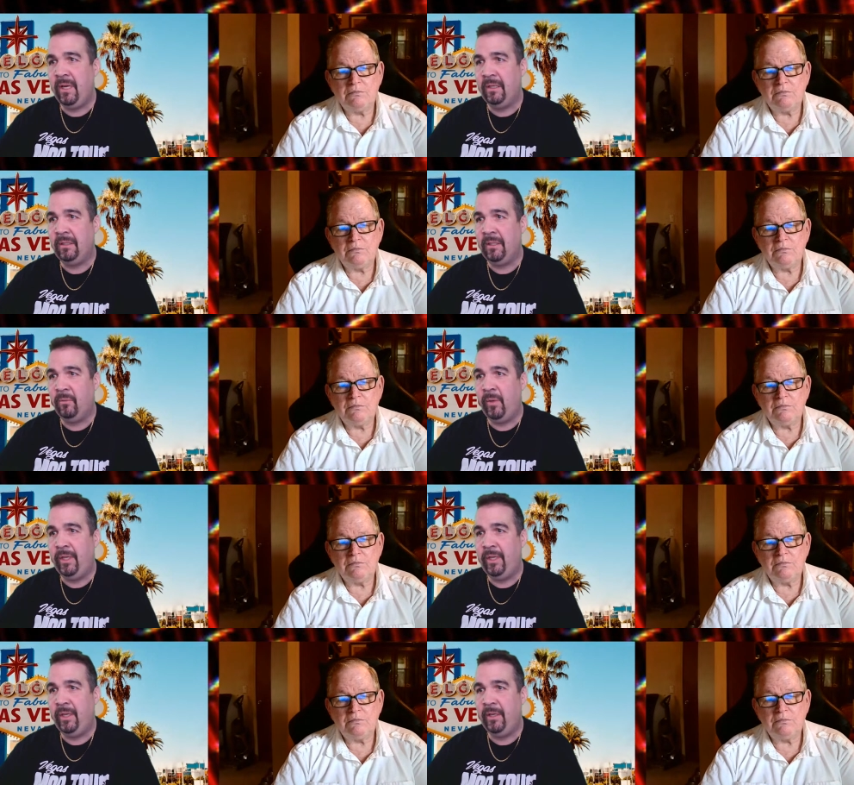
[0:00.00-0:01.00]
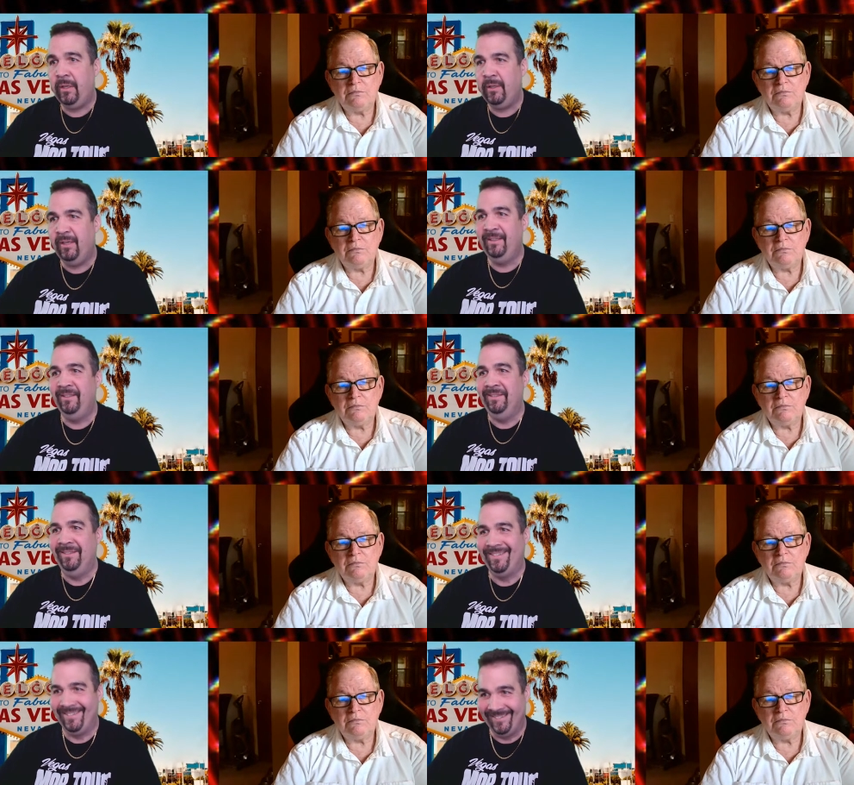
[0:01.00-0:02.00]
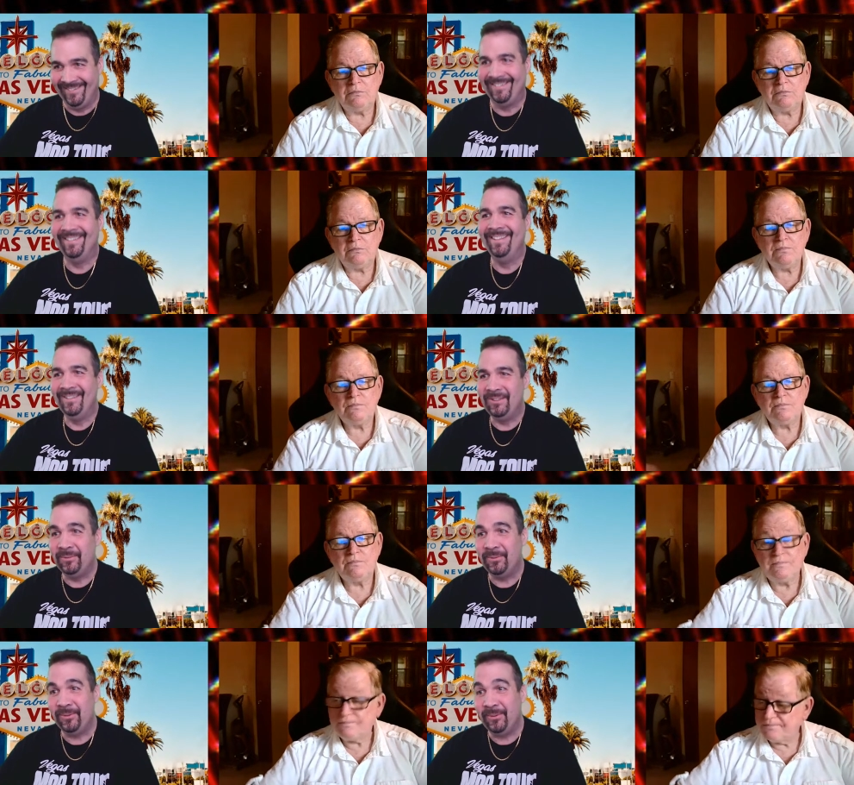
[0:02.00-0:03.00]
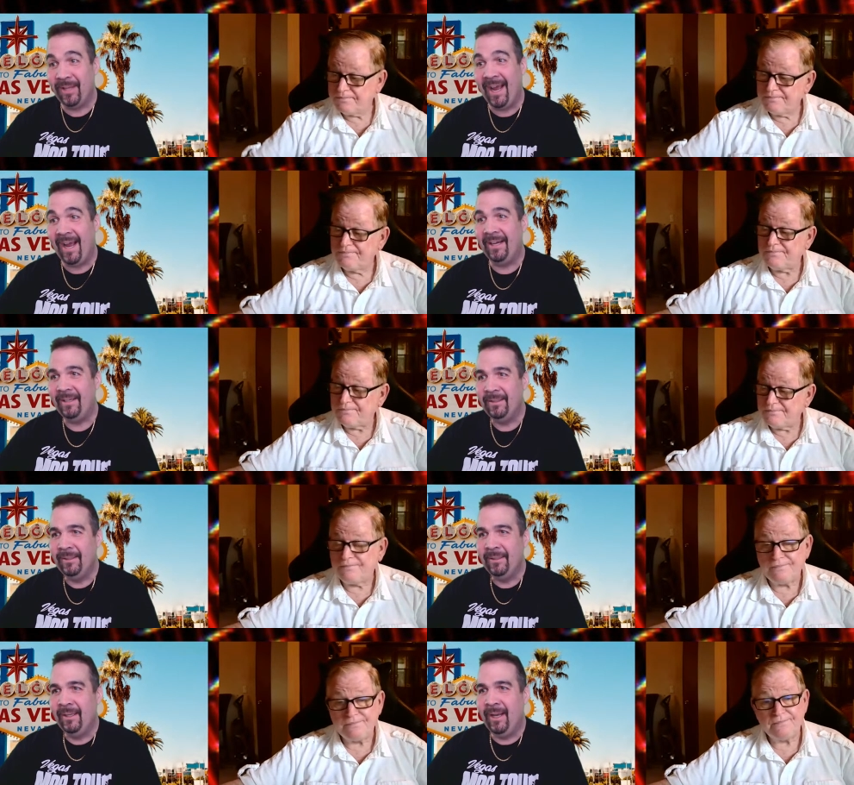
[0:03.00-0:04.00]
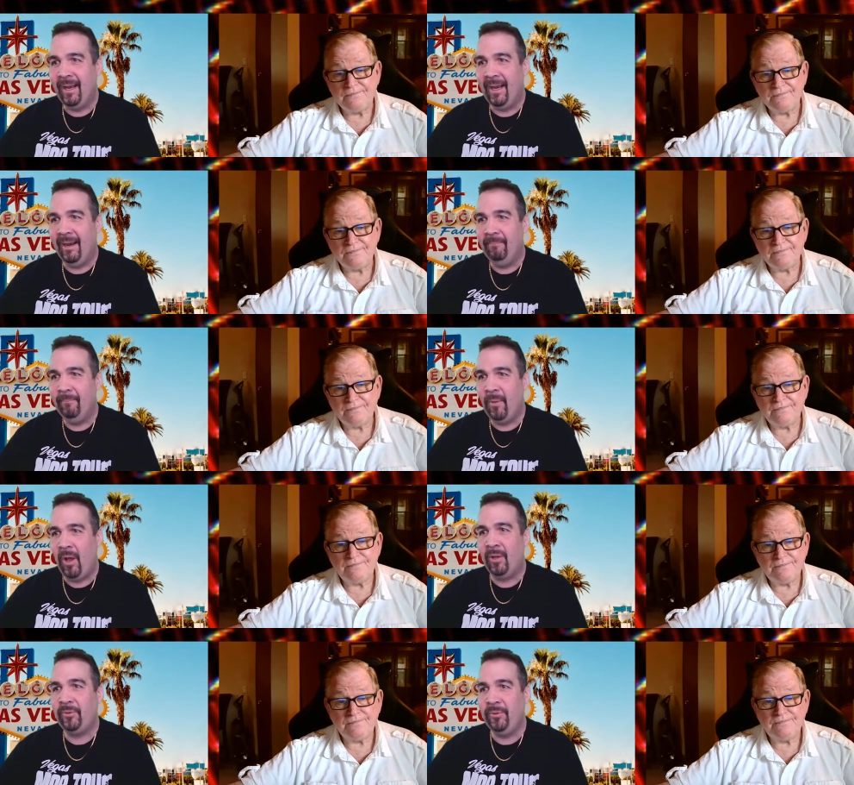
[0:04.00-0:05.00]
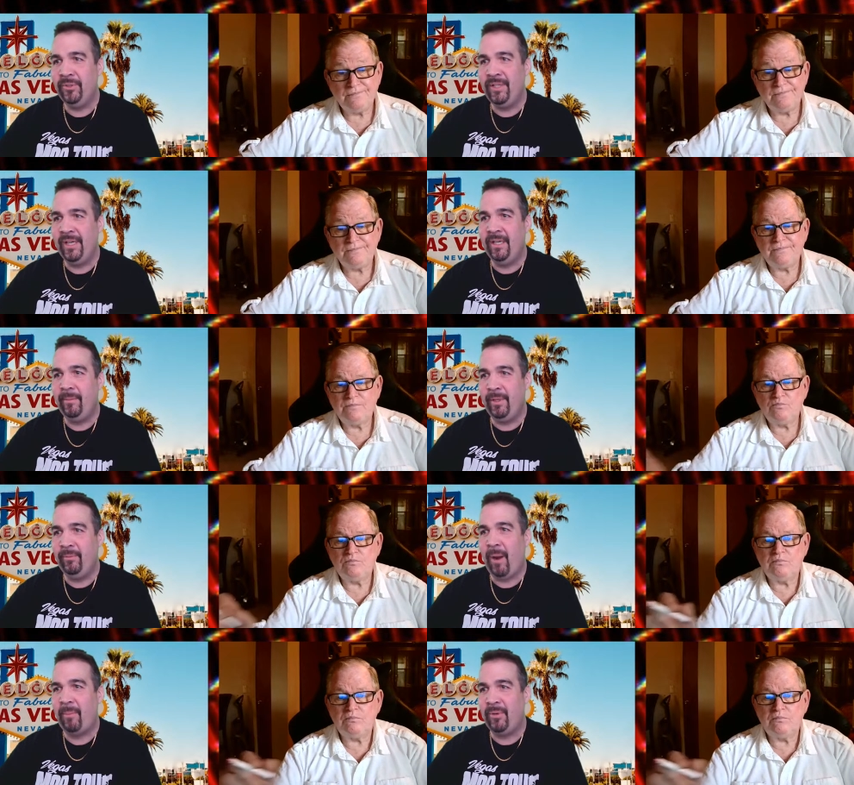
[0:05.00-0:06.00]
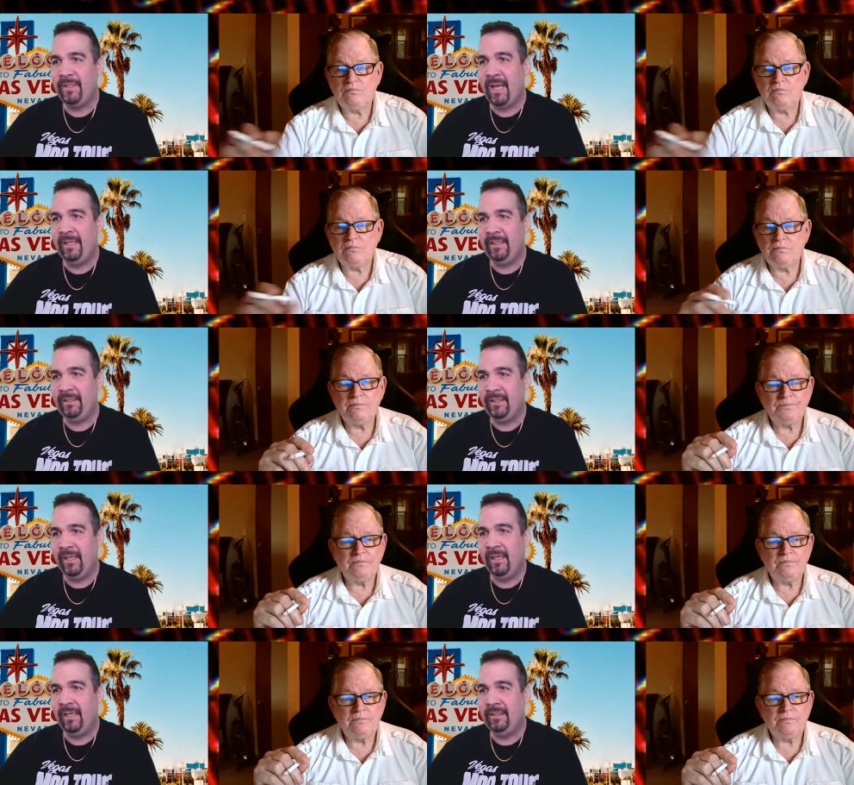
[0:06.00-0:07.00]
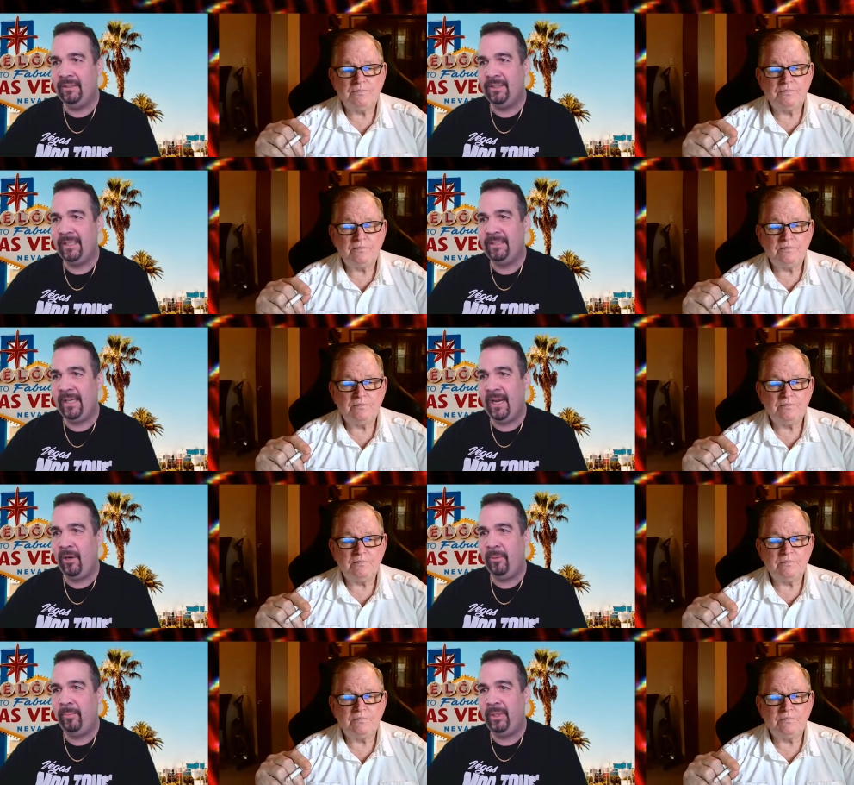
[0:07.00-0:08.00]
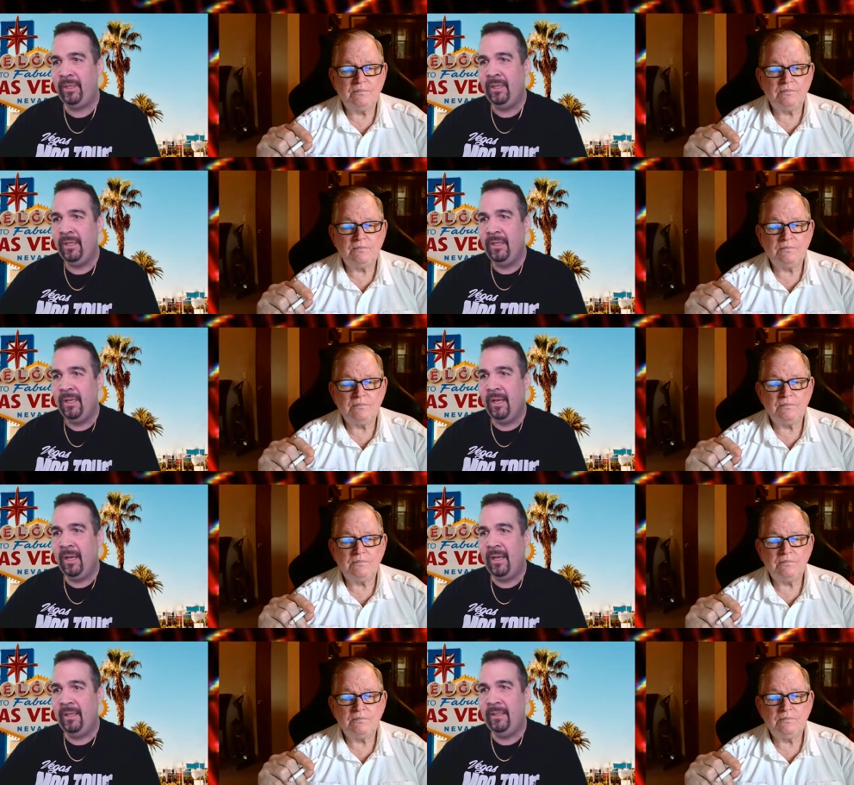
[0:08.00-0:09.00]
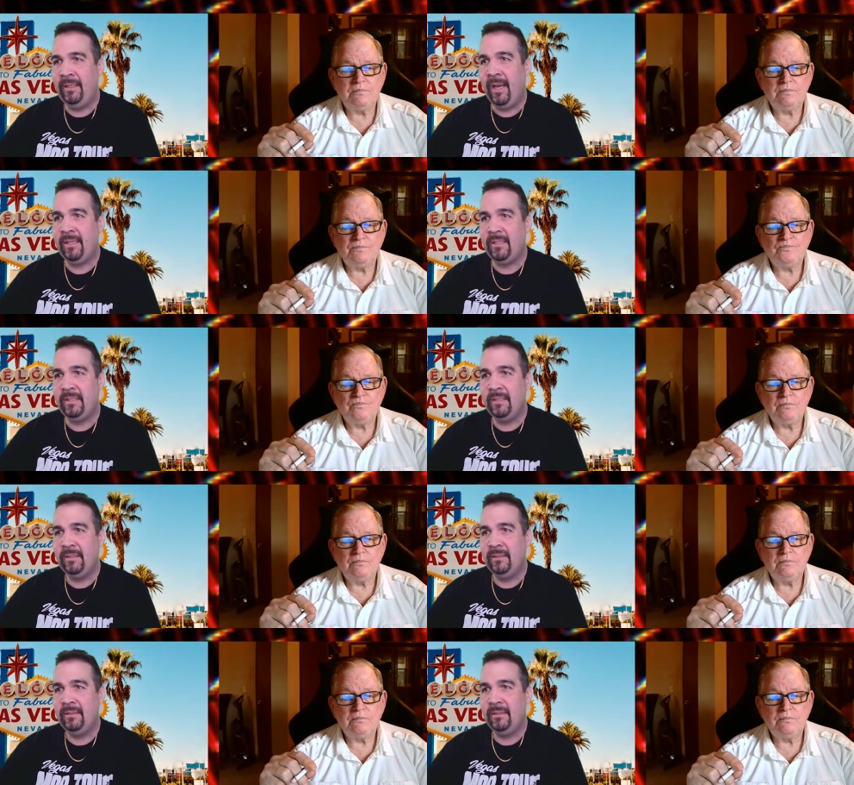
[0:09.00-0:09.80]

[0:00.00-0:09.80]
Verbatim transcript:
Speaker 1: and a little what you hear. True that. Um, all crews needed to be represented. Uh, Jesse Arabia. Uh, yes.